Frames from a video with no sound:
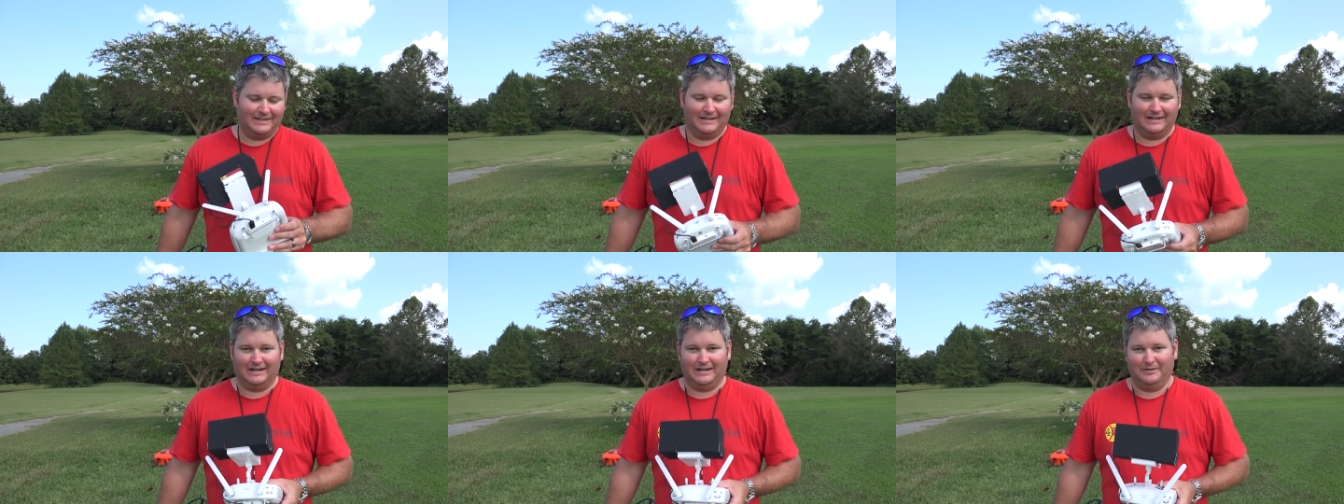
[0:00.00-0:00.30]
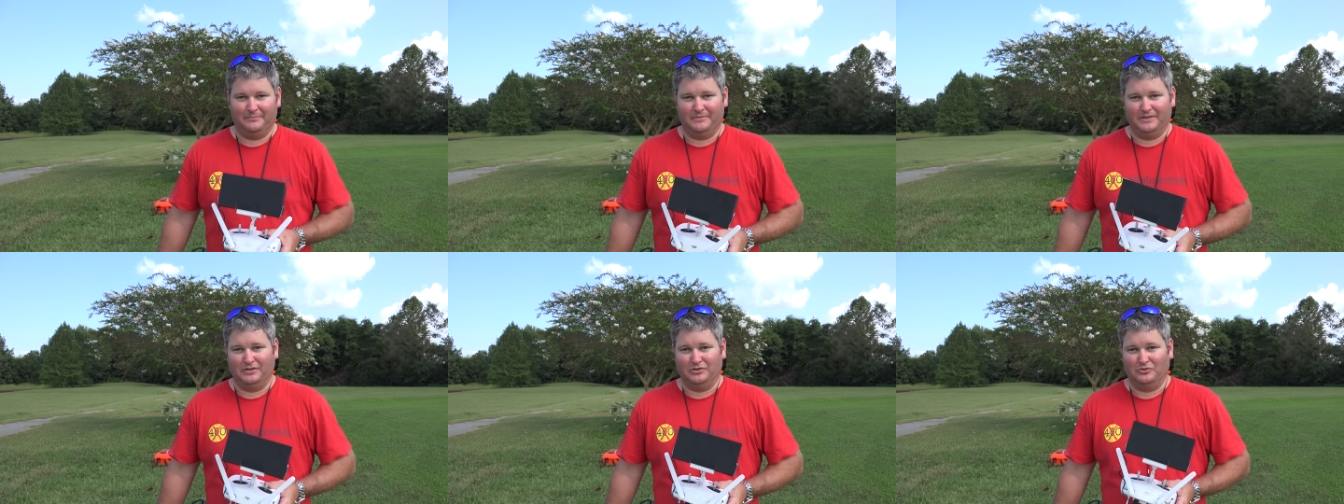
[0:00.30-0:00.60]

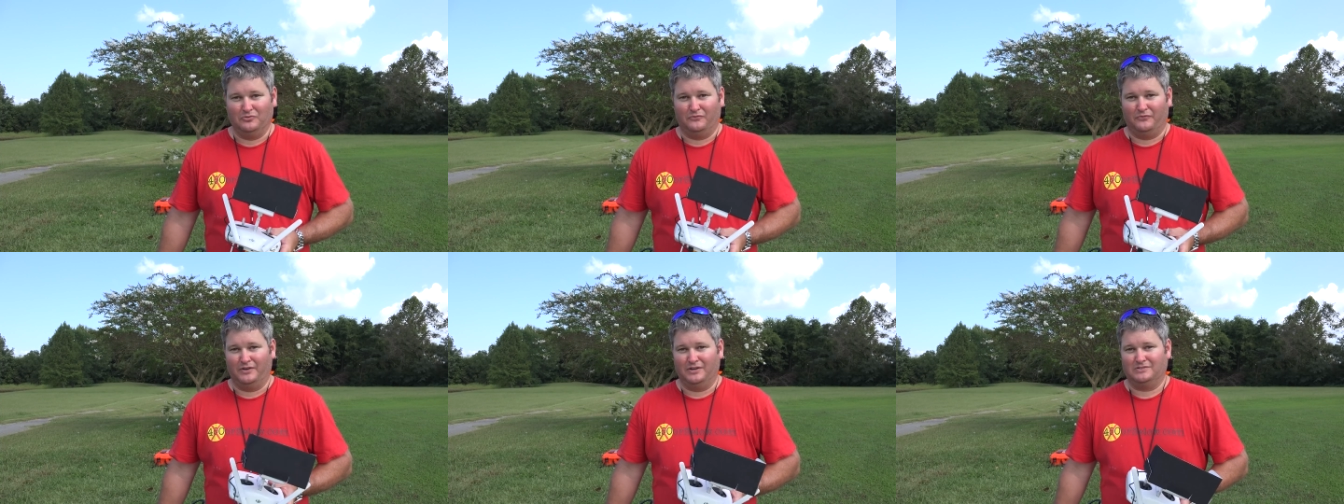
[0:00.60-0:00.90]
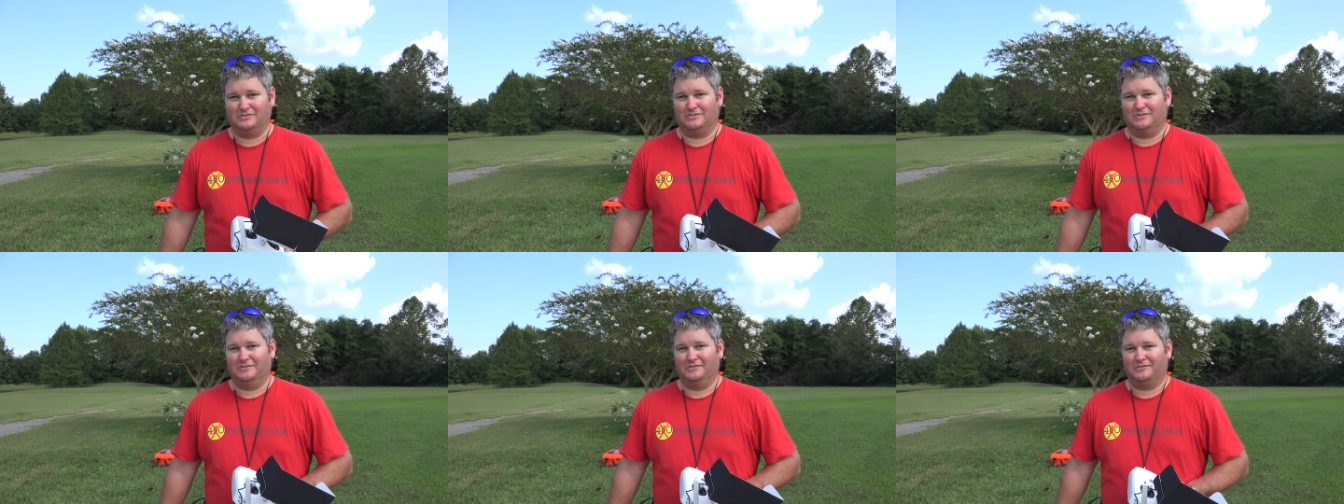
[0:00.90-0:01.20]
the new
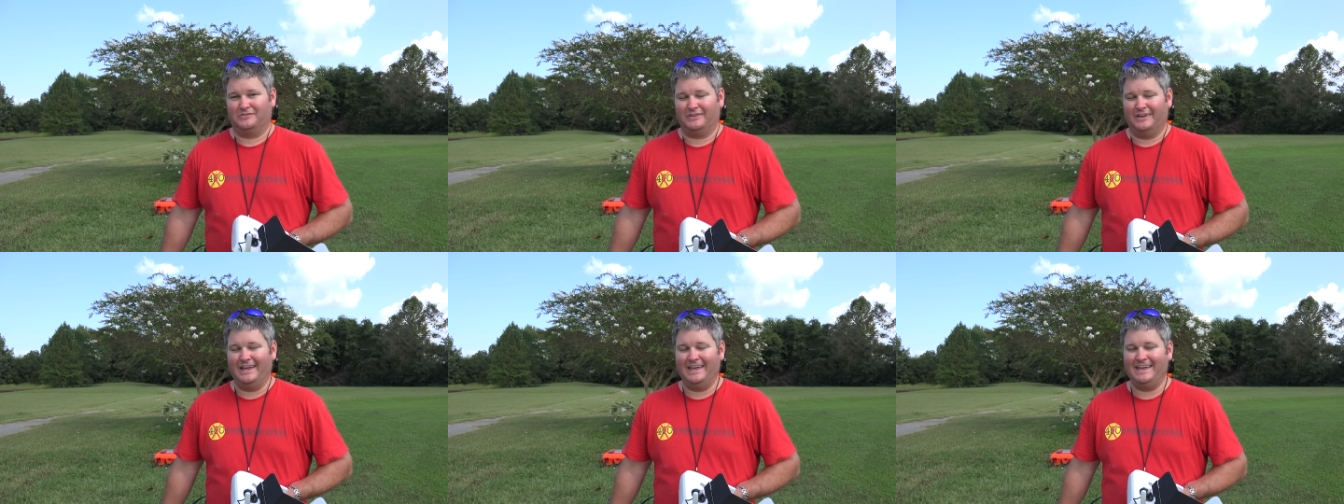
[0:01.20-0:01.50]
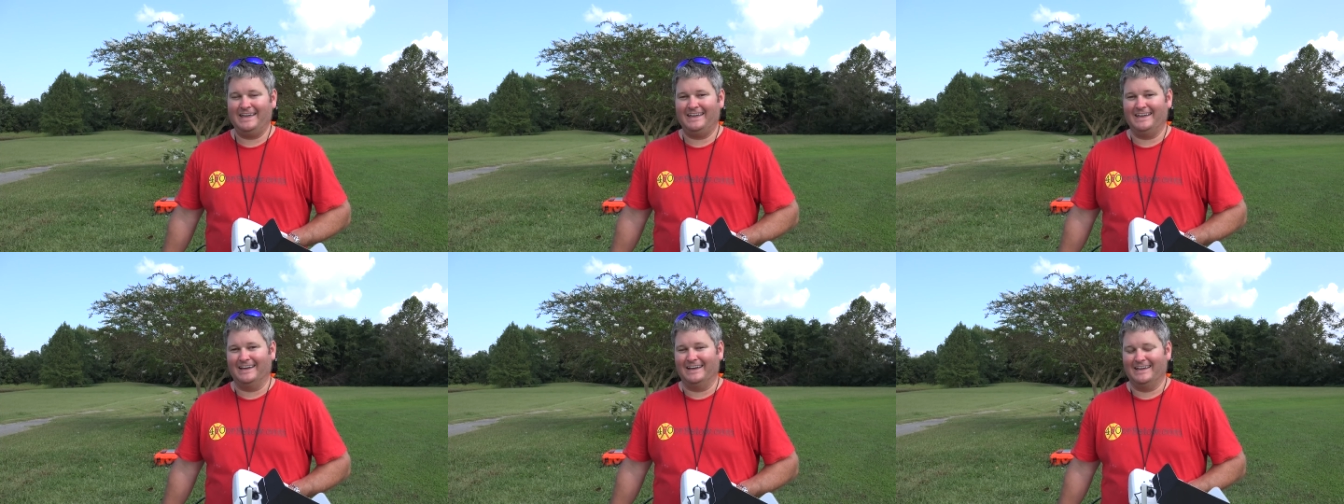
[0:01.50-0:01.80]
features
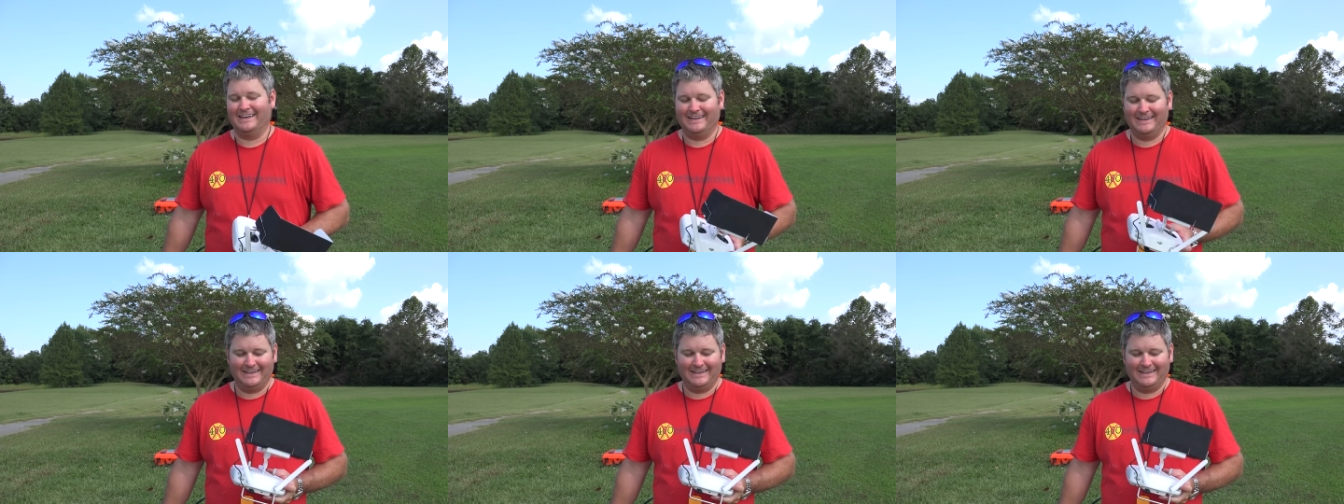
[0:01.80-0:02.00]
that